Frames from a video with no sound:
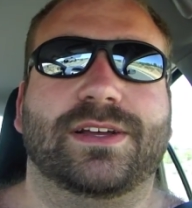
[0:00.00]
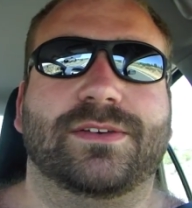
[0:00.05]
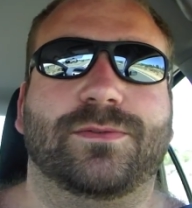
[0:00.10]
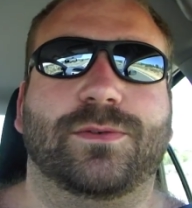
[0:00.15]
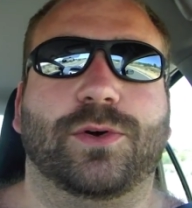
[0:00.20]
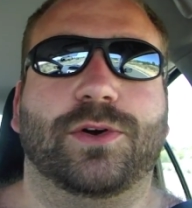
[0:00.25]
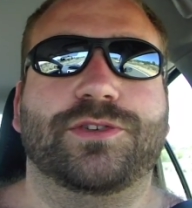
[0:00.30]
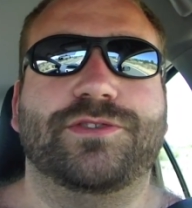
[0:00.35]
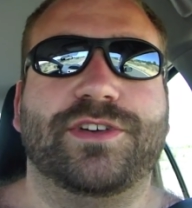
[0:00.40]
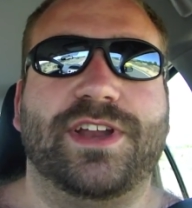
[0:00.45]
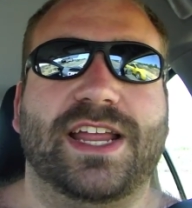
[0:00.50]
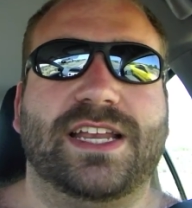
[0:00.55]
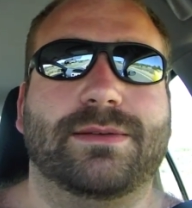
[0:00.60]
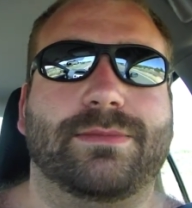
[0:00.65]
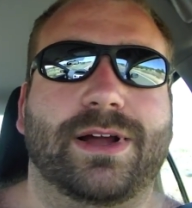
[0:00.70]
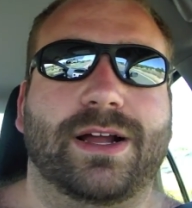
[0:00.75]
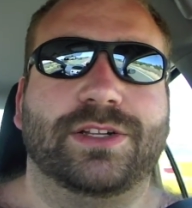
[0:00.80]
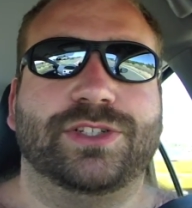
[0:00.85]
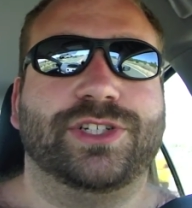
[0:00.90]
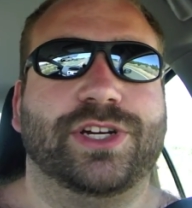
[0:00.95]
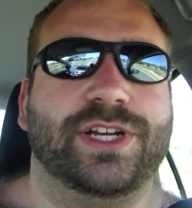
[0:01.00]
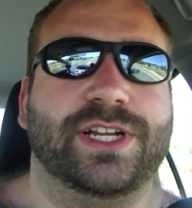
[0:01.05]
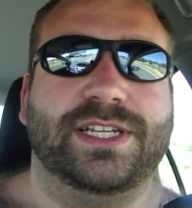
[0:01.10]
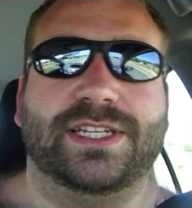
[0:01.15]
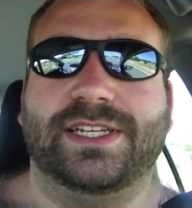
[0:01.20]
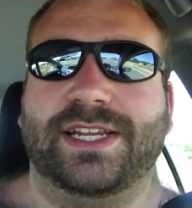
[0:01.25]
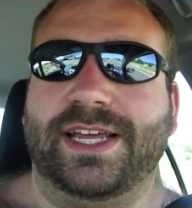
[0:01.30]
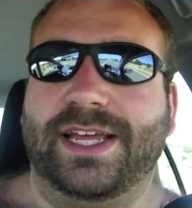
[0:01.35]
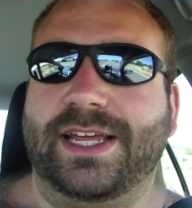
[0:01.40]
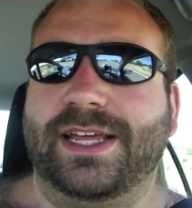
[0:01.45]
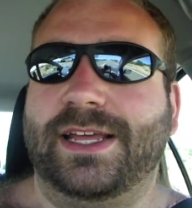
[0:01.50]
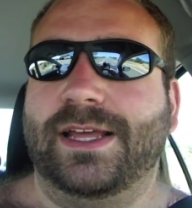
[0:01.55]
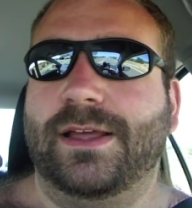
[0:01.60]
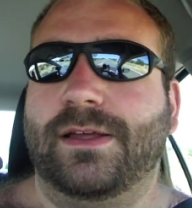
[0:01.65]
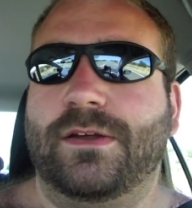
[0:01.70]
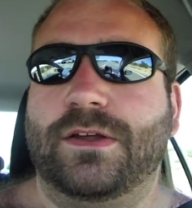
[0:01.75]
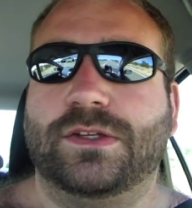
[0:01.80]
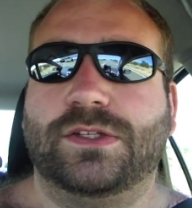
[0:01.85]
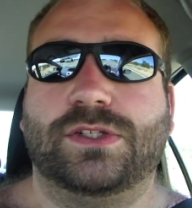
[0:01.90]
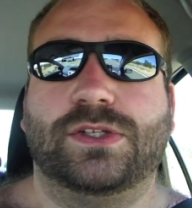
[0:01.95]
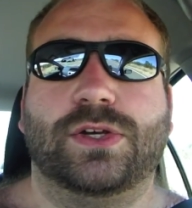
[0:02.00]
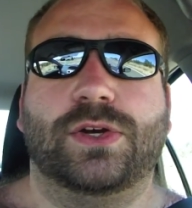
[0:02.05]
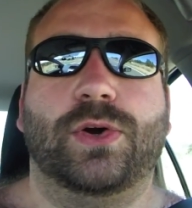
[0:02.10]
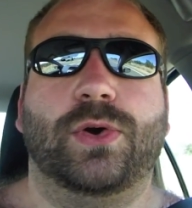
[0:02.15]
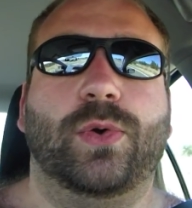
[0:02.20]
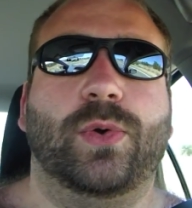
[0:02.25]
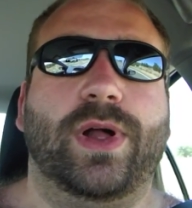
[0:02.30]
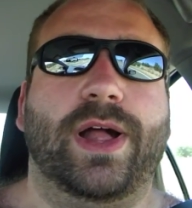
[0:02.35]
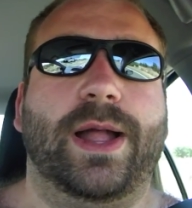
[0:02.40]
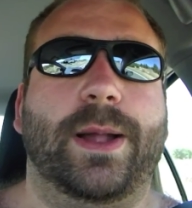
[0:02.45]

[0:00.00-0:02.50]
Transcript: 480-mile journey today. So,